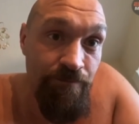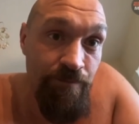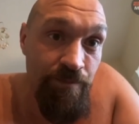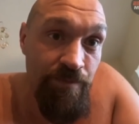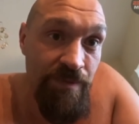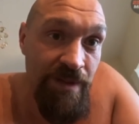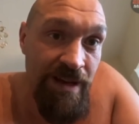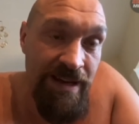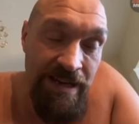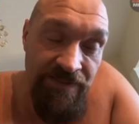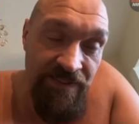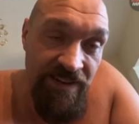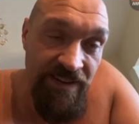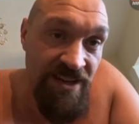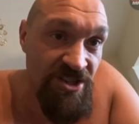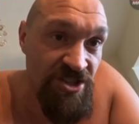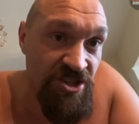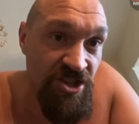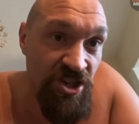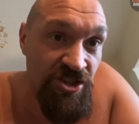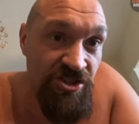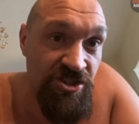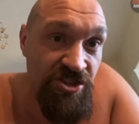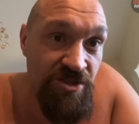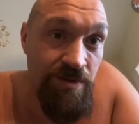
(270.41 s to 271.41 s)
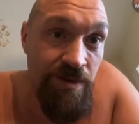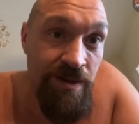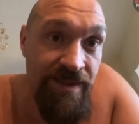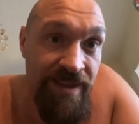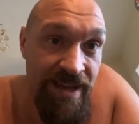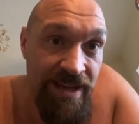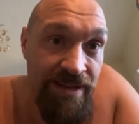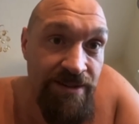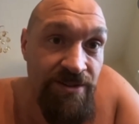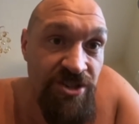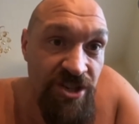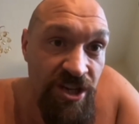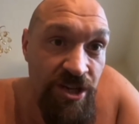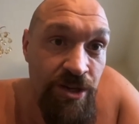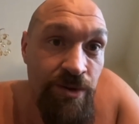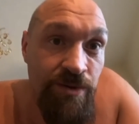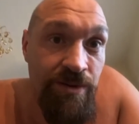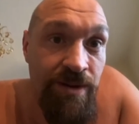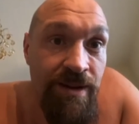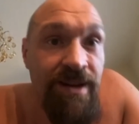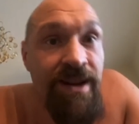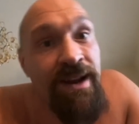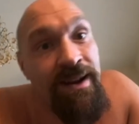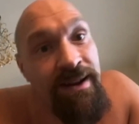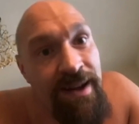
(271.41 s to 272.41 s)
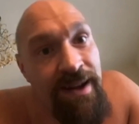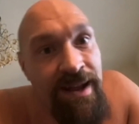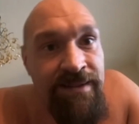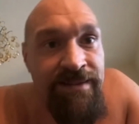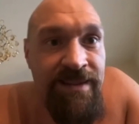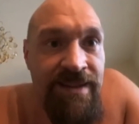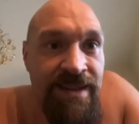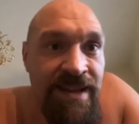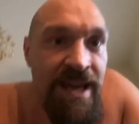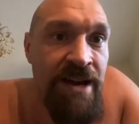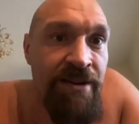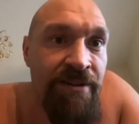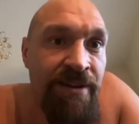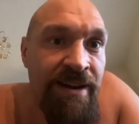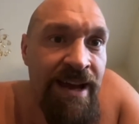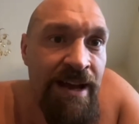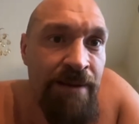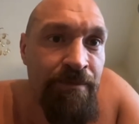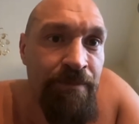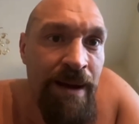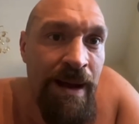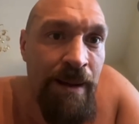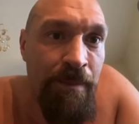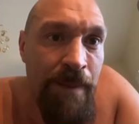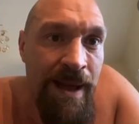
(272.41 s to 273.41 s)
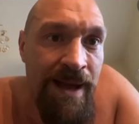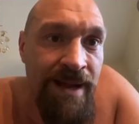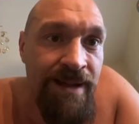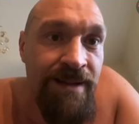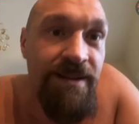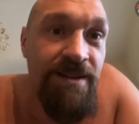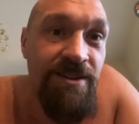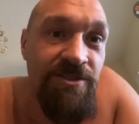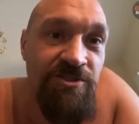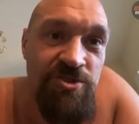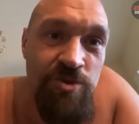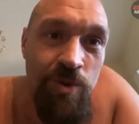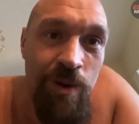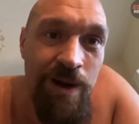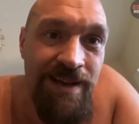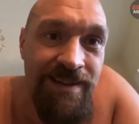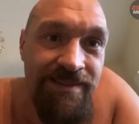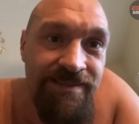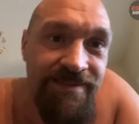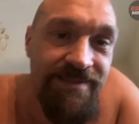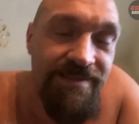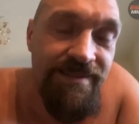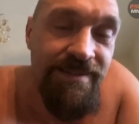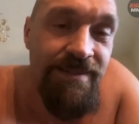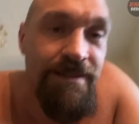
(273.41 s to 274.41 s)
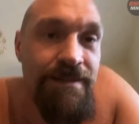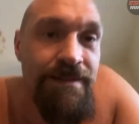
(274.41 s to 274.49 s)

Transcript: And if it is Joshua, then June, and then the end of the year again, bang, bang, twice.